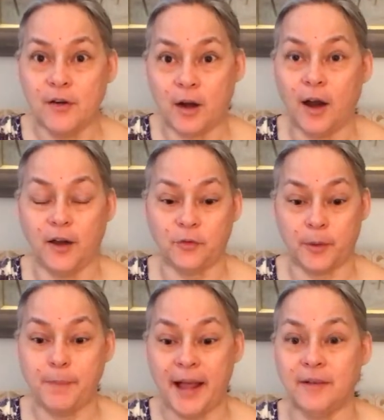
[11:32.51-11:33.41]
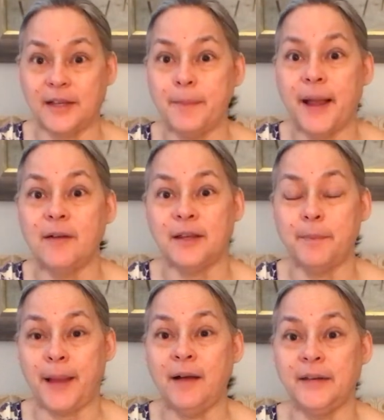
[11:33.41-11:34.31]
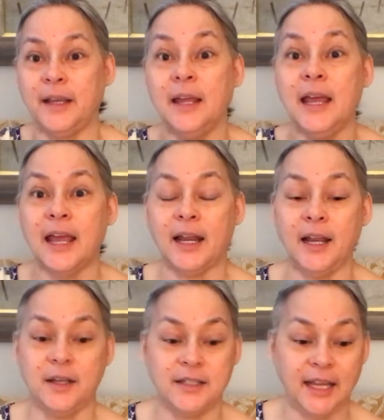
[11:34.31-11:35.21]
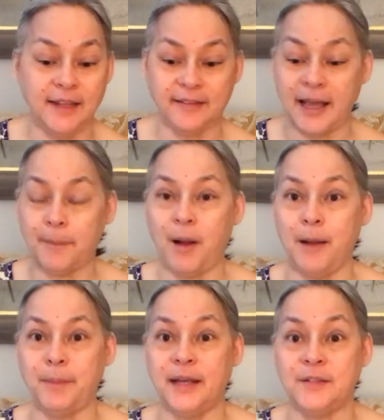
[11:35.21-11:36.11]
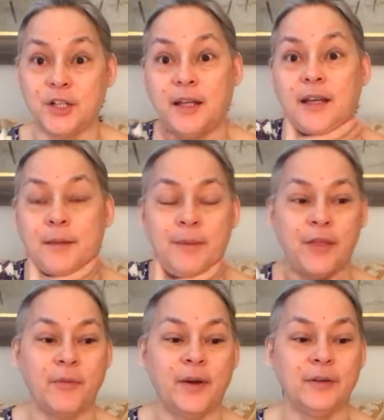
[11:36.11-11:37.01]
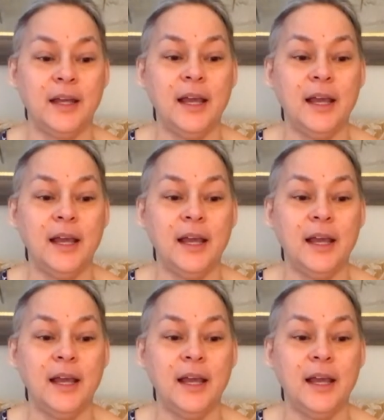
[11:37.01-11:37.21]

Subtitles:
and our hearts were pounding, and I could taste that Popeye's chicken in my throat.